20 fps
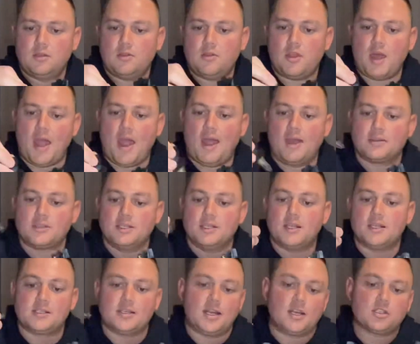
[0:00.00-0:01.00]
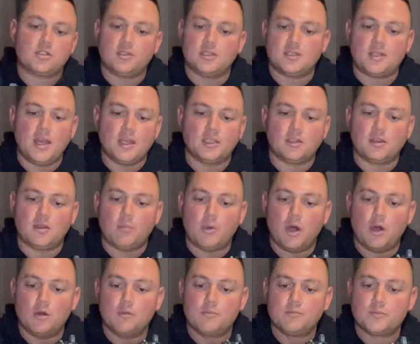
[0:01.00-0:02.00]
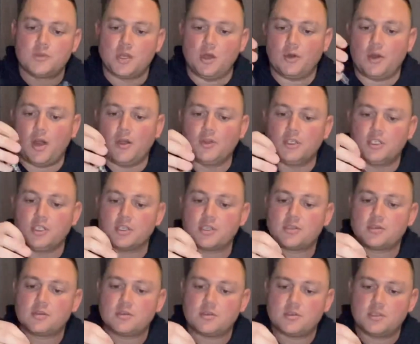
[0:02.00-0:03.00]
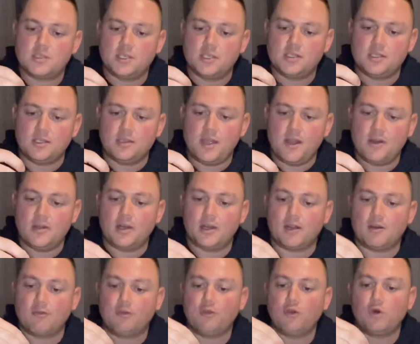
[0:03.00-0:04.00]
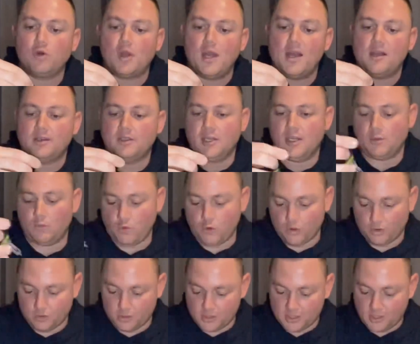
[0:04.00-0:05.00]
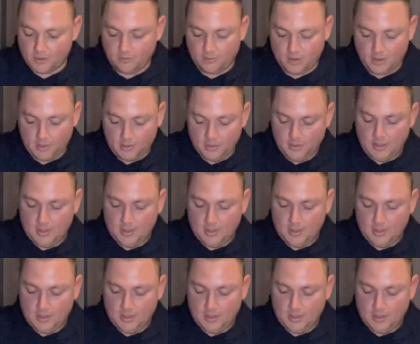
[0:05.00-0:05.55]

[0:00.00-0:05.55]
The housing doesn't actually take the bulb, so it only just sits in there and it can fall out and get water and stuff in there.